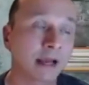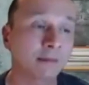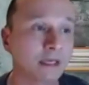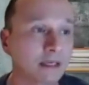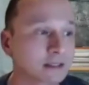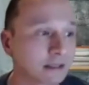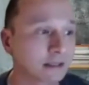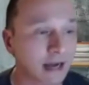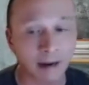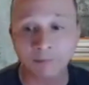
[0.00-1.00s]
That means
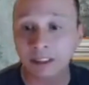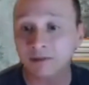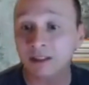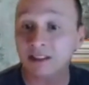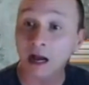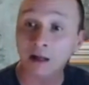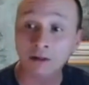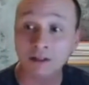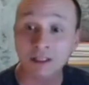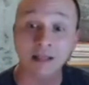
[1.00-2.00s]
that I'm leaving
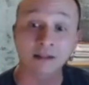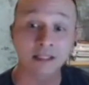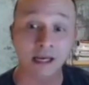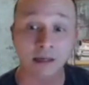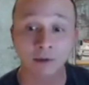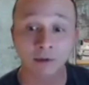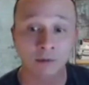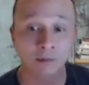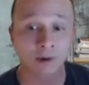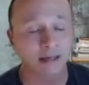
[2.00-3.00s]
dollars on the
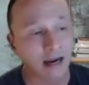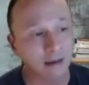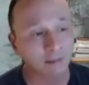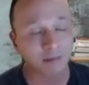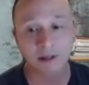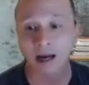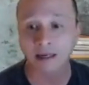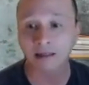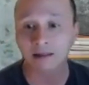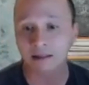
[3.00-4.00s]
table by not
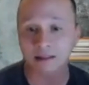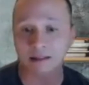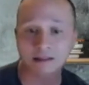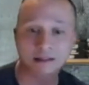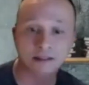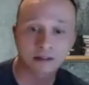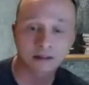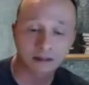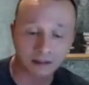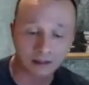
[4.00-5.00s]
applying these
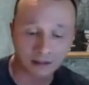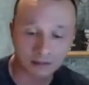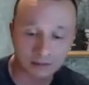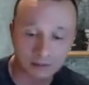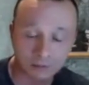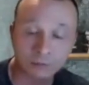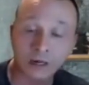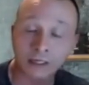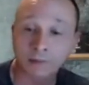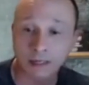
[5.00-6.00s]

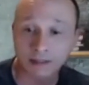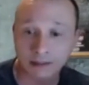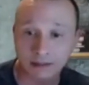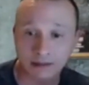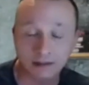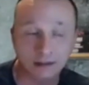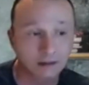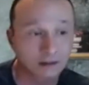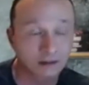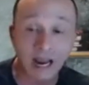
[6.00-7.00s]
recommended
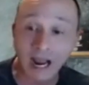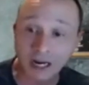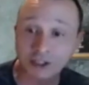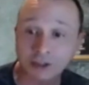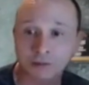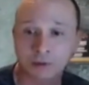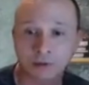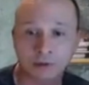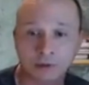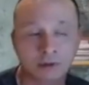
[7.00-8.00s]

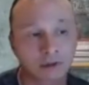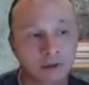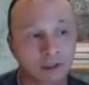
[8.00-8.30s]
actionable